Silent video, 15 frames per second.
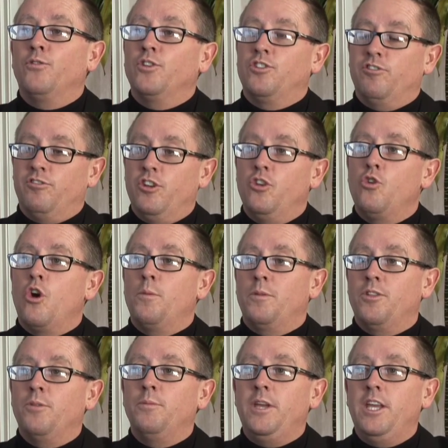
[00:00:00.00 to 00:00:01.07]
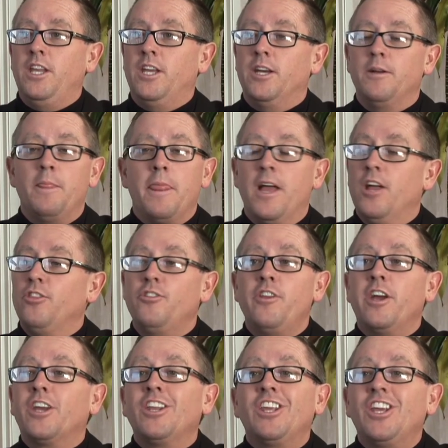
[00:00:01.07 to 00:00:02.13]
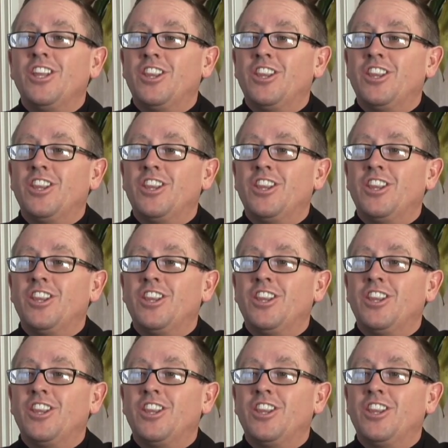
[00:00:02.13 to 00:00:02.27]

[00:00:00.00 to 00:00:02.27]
which is the norm of the media, they're not going to